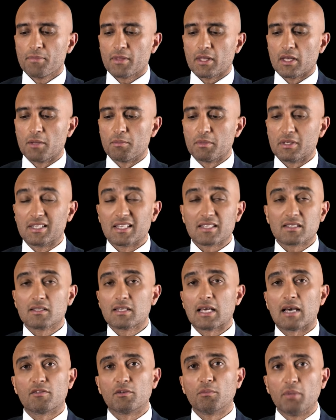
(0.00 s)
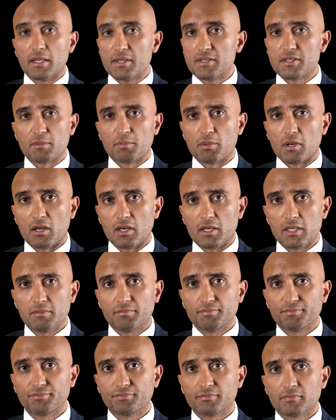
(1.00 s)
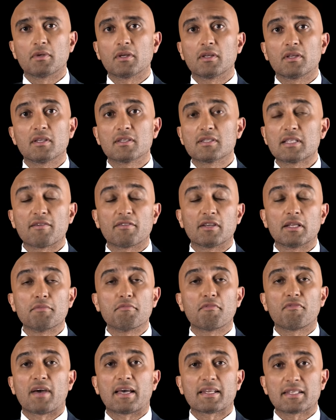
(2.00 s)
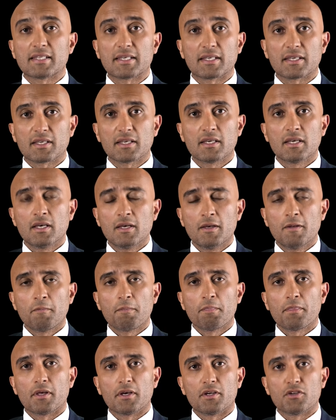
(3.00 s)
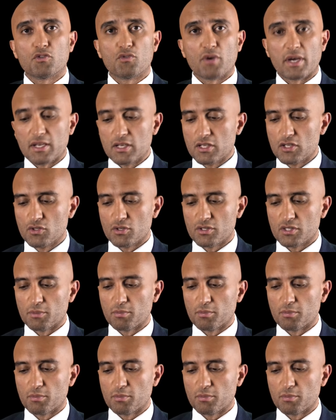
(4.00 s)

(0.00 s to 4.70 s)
it doesn't have a blood supply. It doesn't have a lymphatic drainage or